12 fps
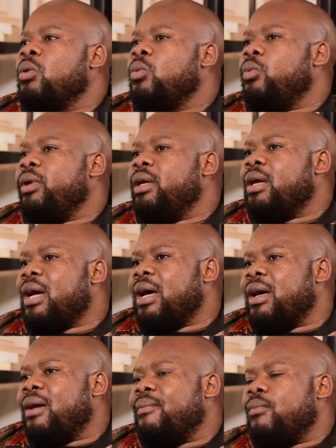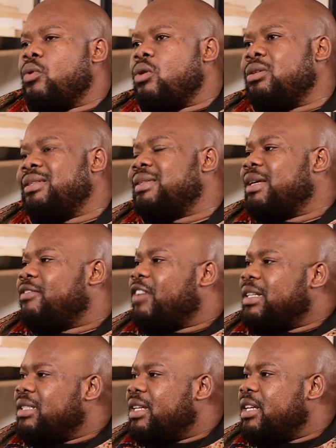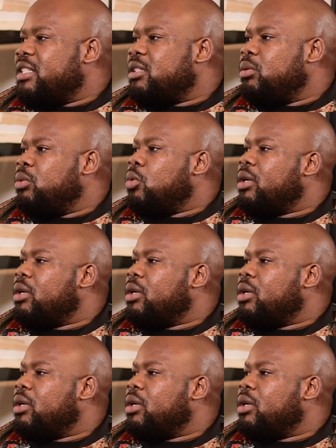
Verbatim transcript: we are more disadvantaged in